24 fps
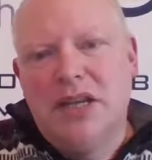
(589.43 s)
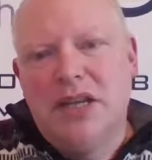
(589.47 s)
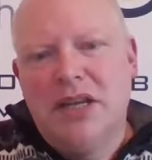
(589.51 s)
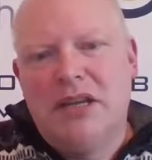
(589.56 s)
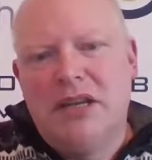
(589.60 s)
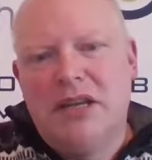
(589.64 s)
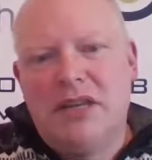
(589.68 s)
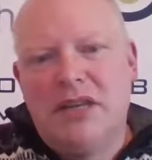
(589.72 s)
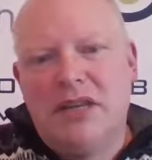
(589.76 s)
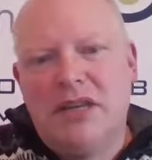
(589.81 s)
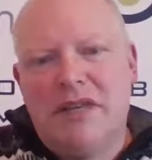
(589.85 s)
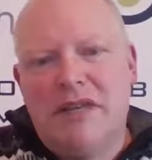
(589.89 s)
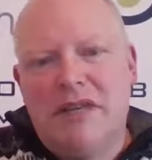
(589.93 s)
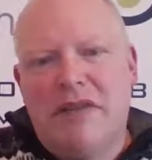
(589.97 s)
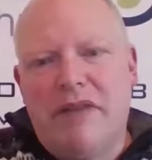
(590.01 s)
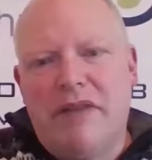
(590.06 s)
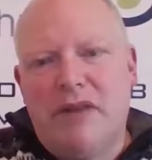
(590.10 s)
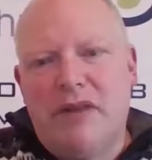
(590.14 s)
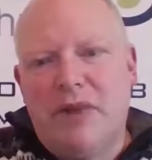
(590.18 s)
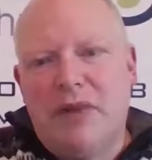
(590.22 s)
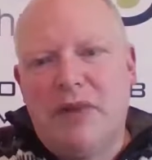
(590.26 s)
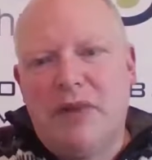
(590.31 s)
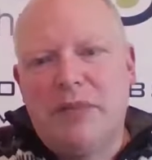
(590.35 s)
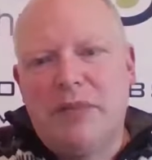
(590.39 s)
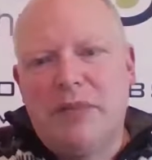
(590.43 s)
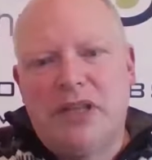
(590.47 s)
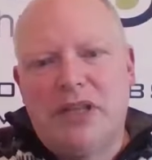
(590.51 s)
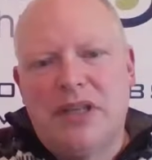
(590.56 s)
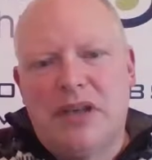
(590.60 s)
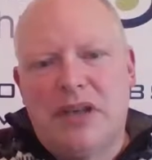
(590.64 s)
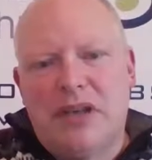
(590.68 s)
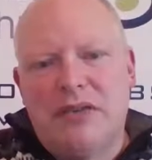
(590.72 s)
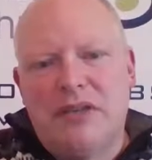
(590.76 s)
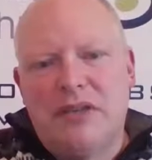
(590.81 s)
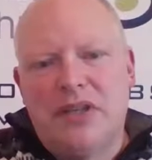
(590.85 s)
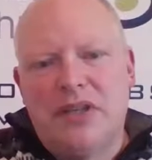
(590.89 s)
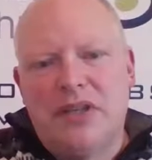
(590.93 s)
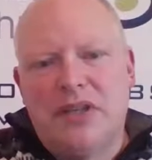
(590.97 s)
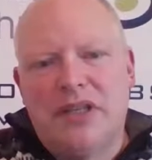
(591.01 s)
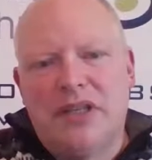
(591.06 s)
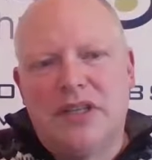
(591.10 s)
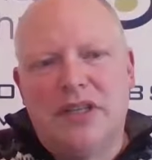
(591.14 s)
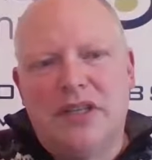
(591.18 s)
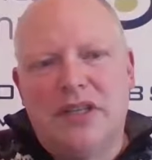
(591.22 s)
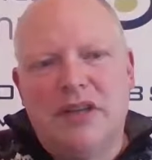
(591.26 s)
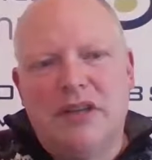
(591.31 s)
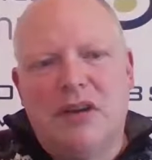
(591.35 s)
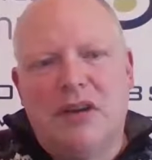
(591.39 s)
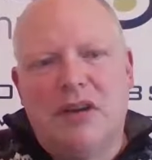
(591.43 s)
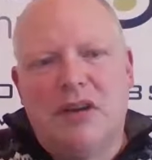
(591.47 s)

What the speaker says: the idea of having a website was just,